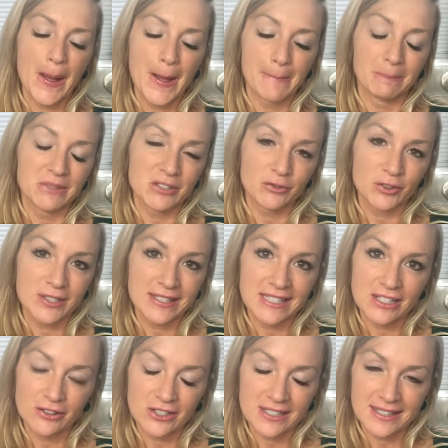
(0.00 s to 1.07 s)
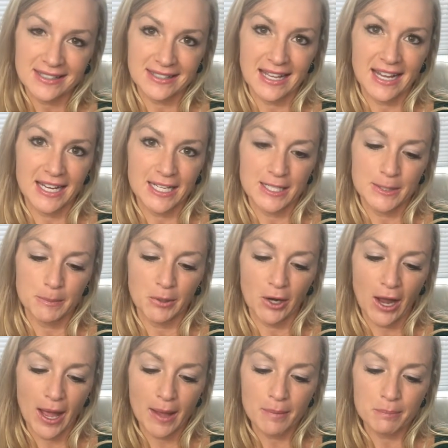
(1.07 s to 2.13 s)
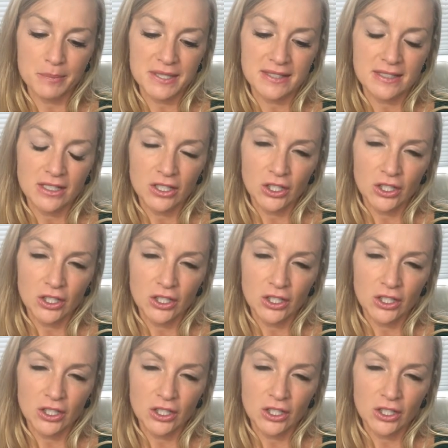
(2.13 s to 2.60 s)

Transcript: different secret societies perhaps,